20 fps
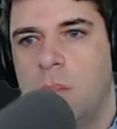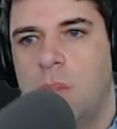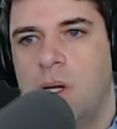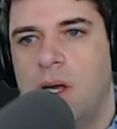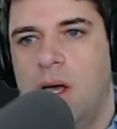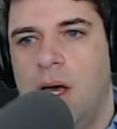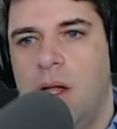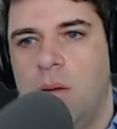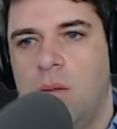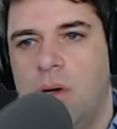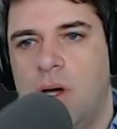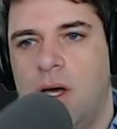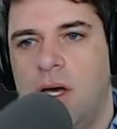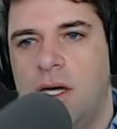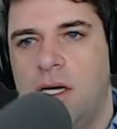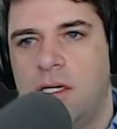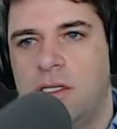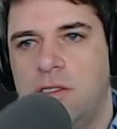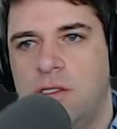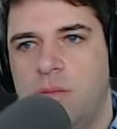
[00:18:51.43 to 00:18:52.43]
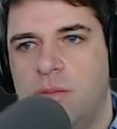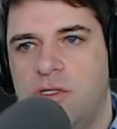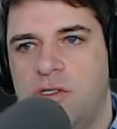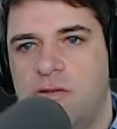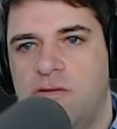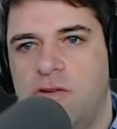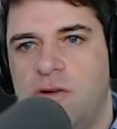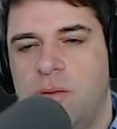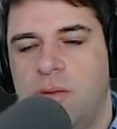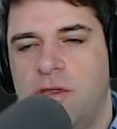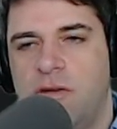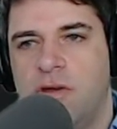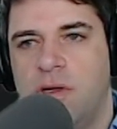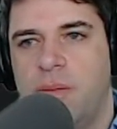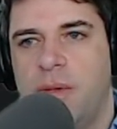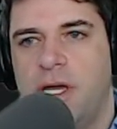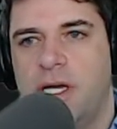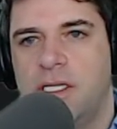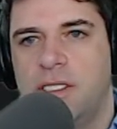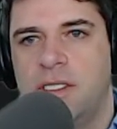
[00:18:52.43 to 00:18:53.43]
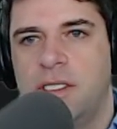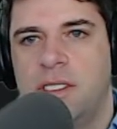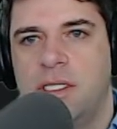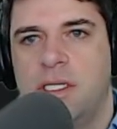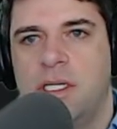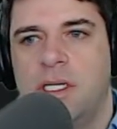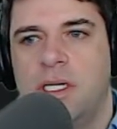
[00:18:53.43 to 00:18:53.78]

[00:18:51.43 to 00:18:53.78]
Galois, I assume, is group theory based.